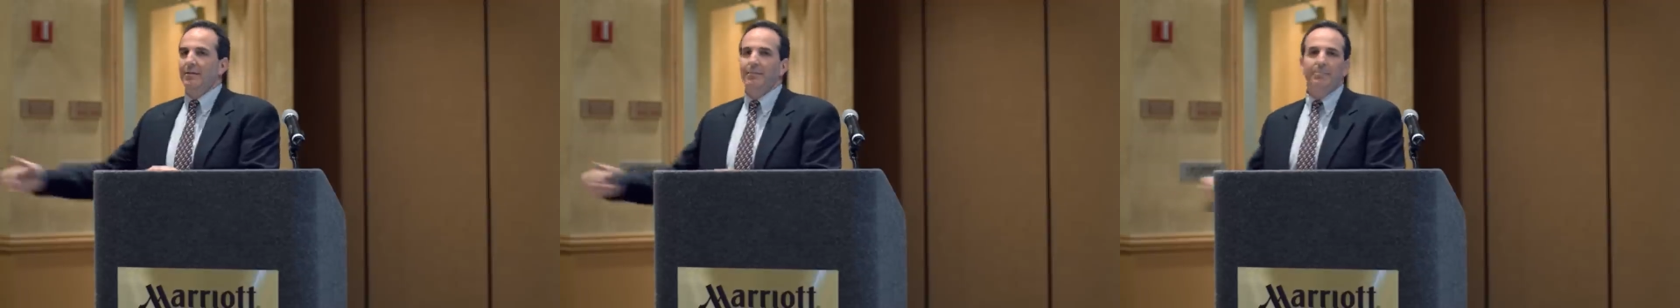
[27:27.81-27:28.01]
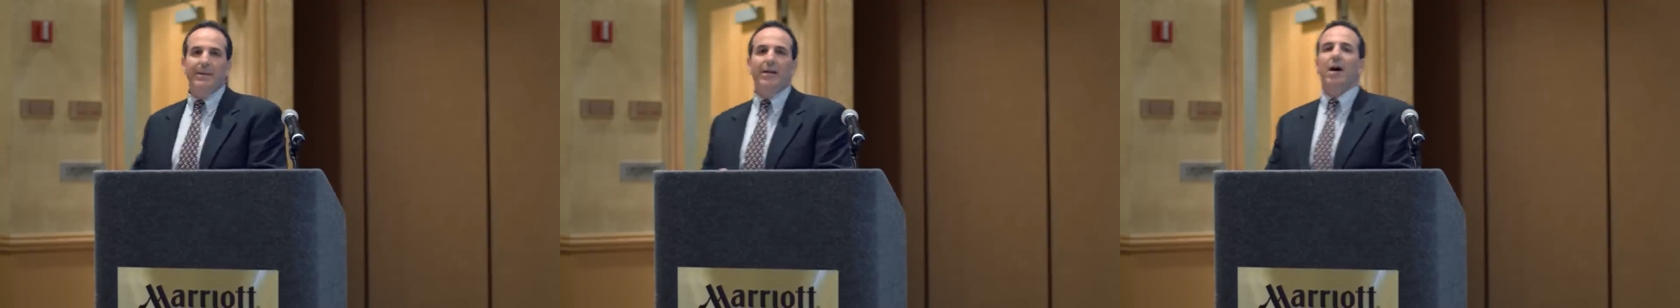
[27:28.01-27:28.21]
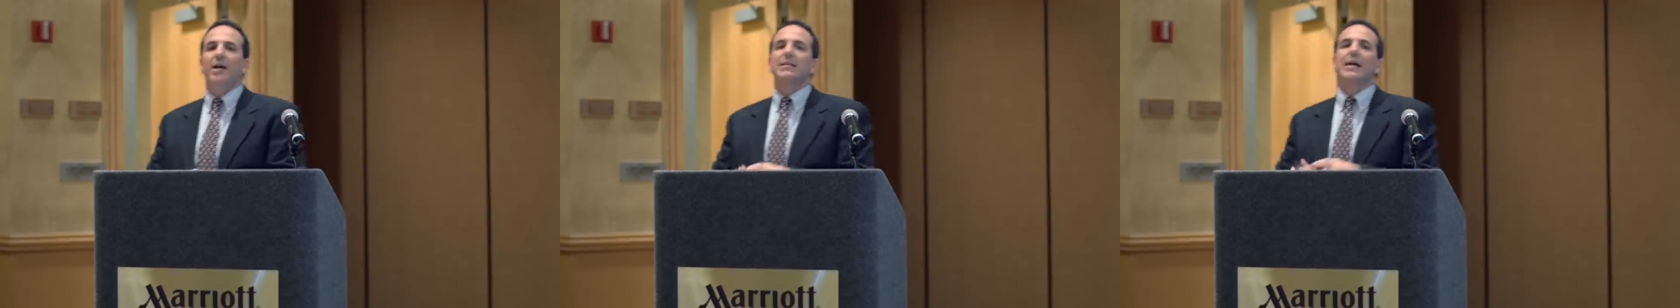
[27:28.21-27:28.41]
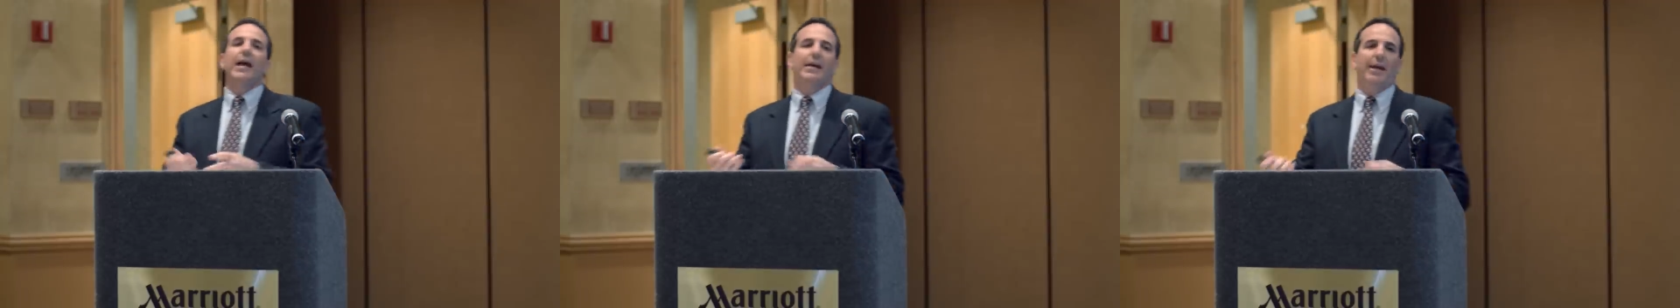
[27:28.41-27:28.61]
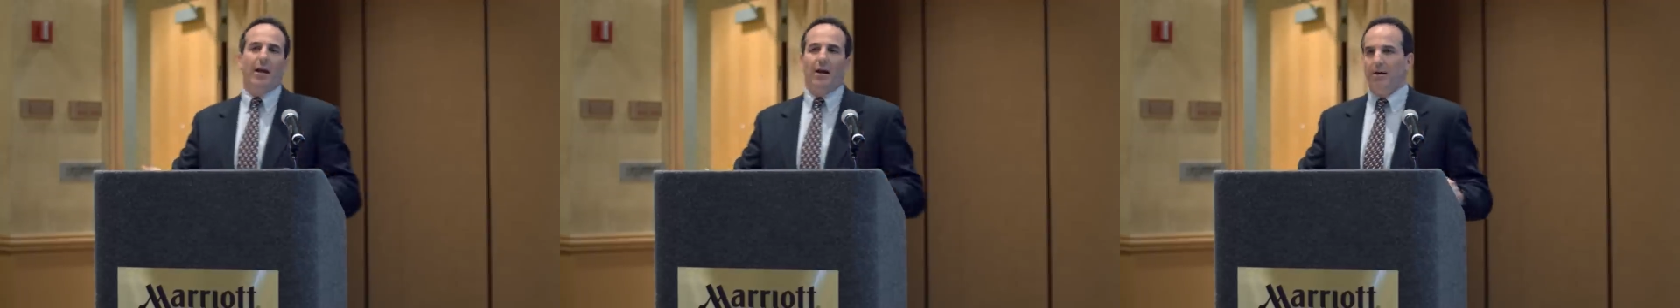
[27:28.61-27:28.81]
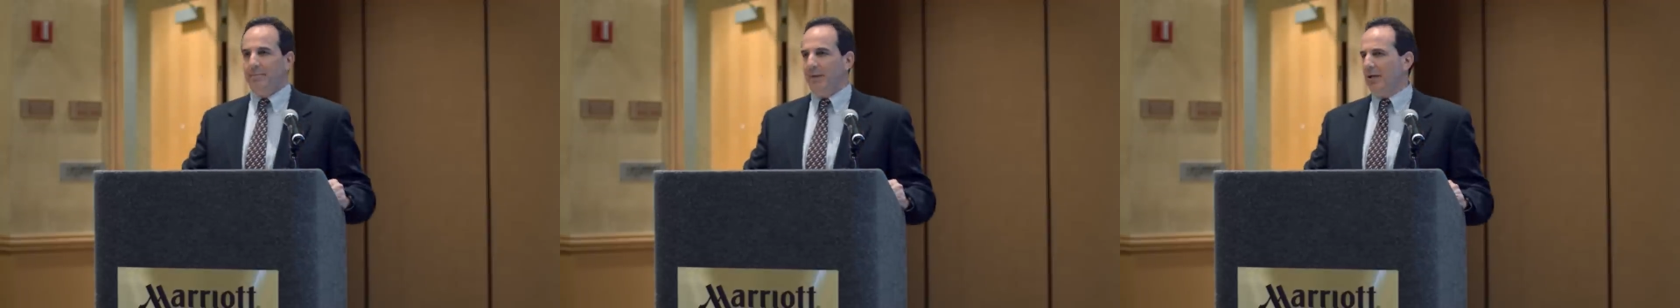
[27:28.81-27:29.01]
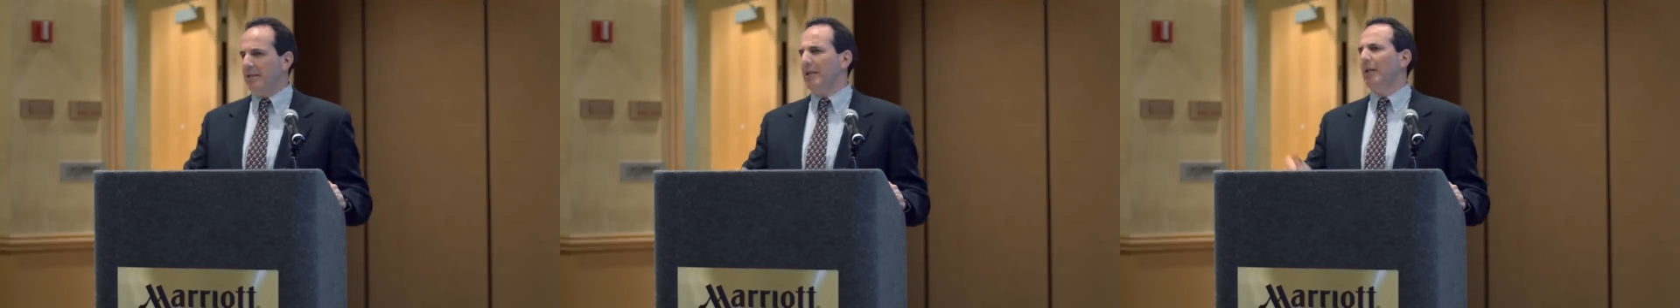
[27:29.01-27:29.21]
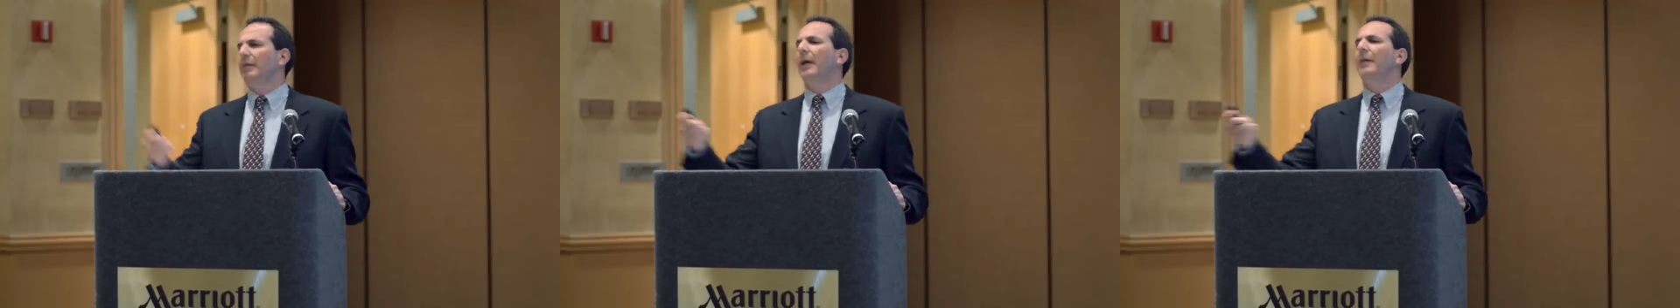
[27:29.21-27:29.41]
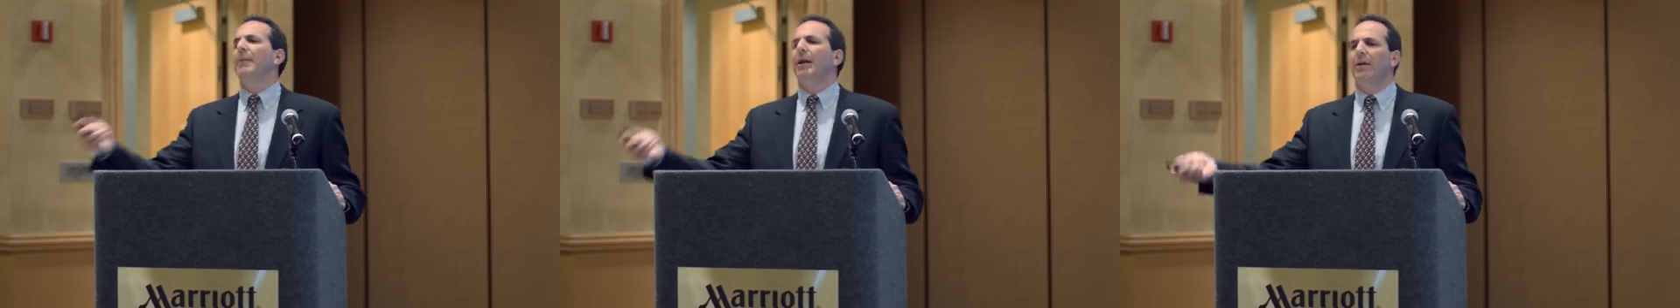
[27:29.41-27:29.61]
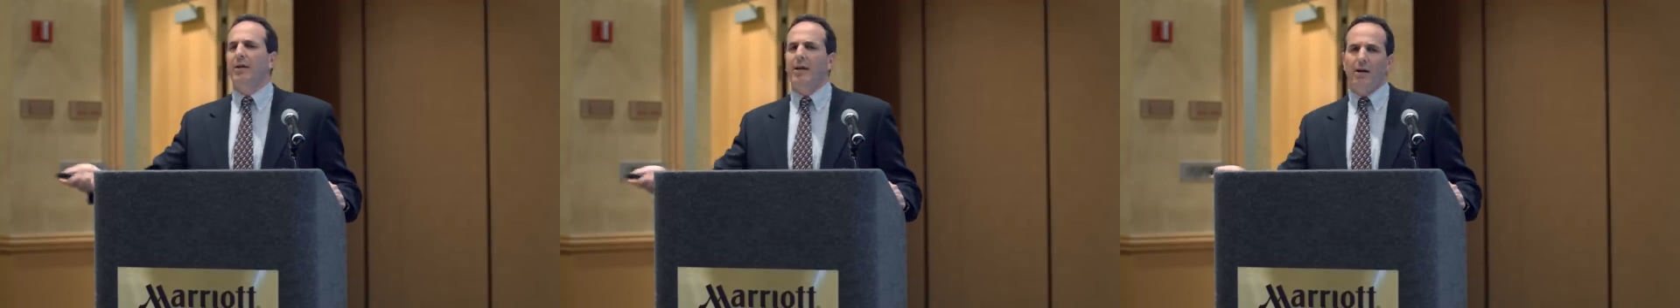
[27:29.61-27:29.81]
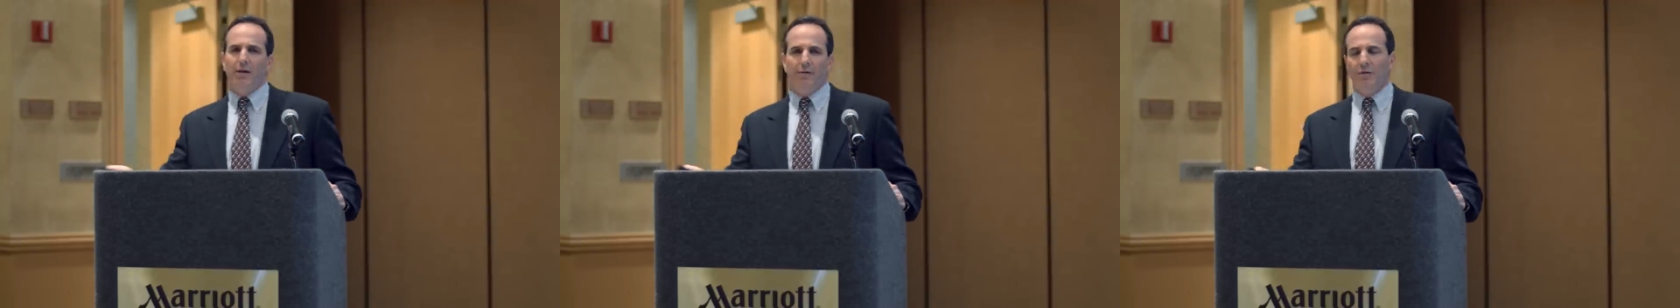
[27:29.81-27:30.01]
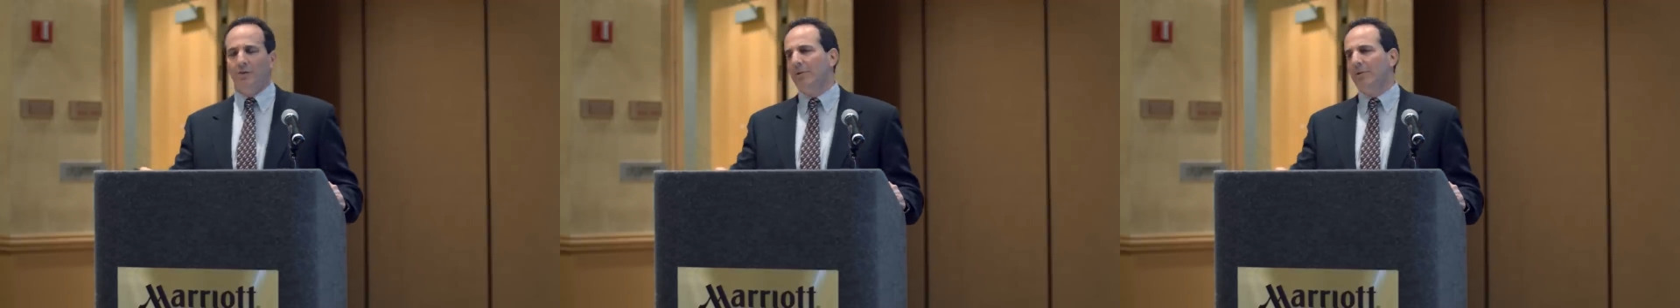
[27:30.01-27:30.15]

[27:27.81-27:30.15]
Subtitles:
I care, because I'll take better care of you,